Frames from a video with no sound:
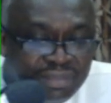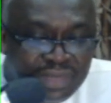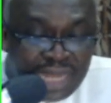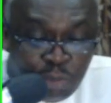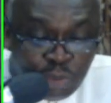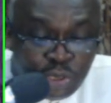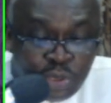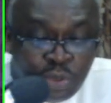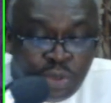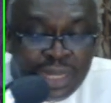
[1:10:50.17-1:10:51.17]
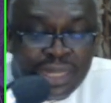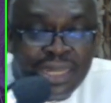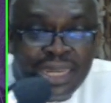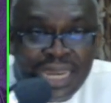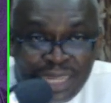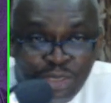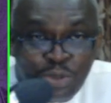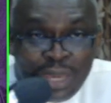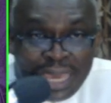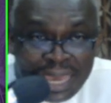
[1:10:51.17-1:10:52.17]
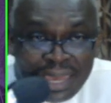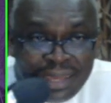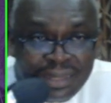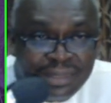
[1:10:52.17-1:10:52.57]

That we should learn to hear